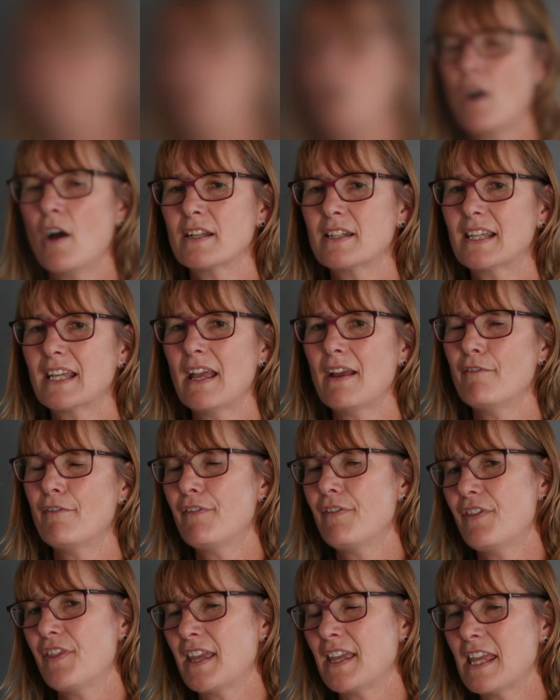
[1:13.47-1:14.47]
I kept
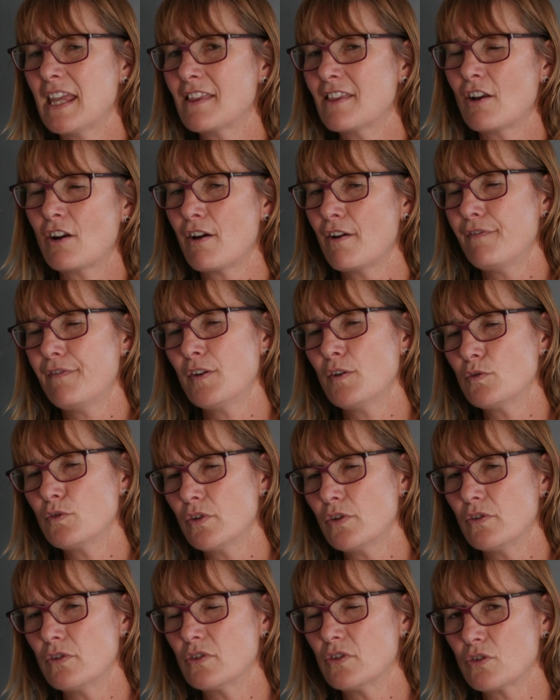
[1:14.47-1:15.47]
thinking that I feel
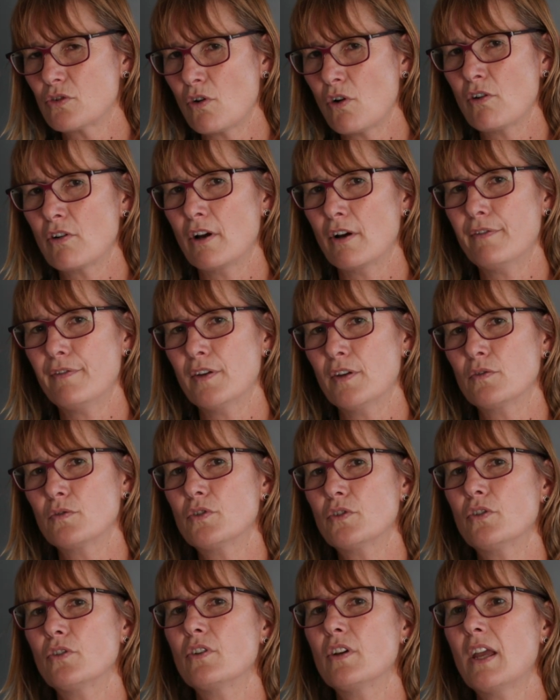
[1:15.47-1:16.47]
too strong, I feel
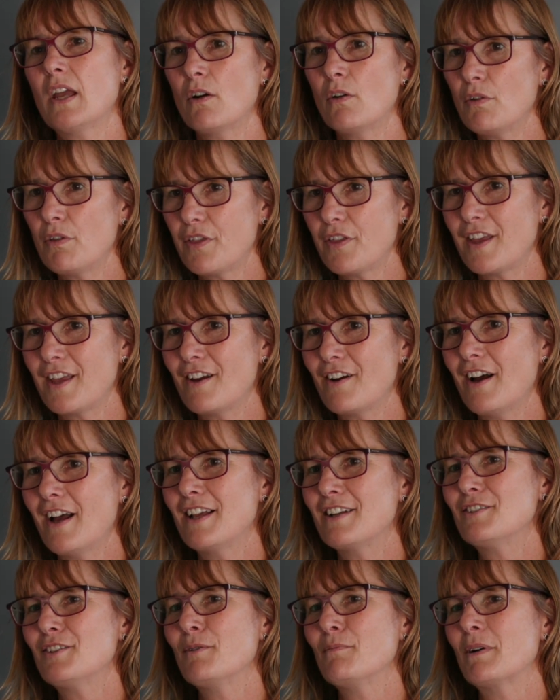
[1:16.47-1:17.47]
too healthy, I
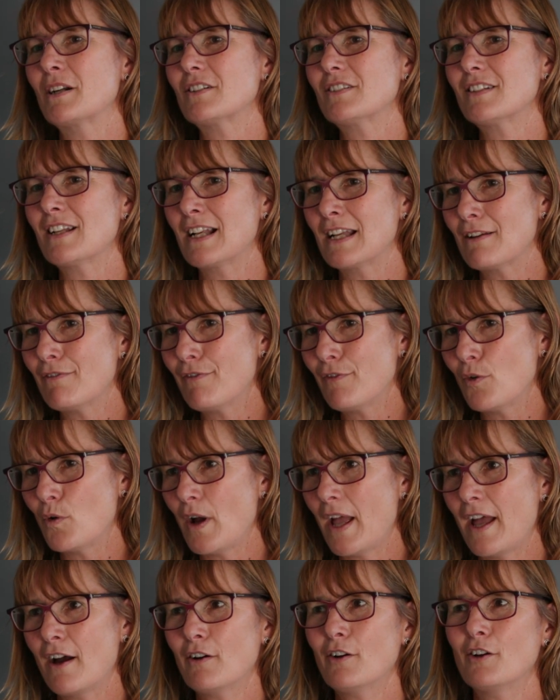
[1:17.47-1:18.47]
had too much to live
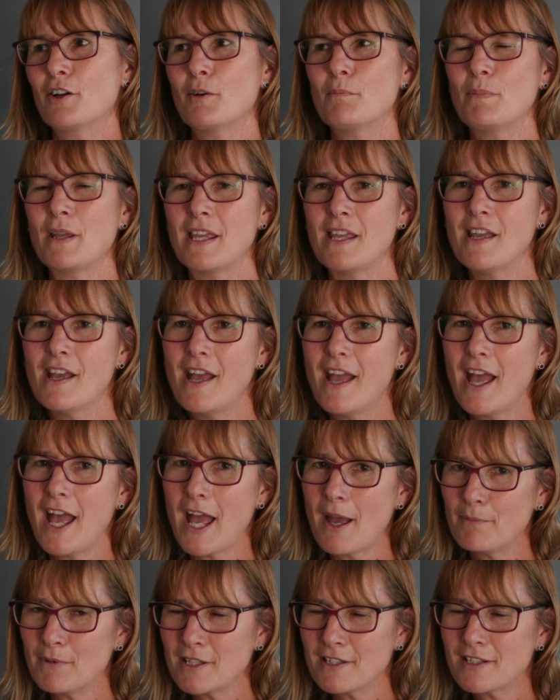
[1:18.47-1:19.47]
for. How could it be
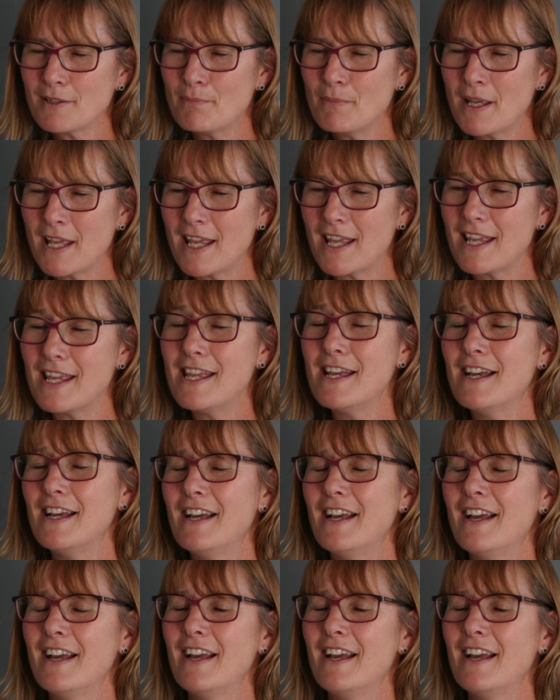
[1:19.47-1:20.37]
happening to me?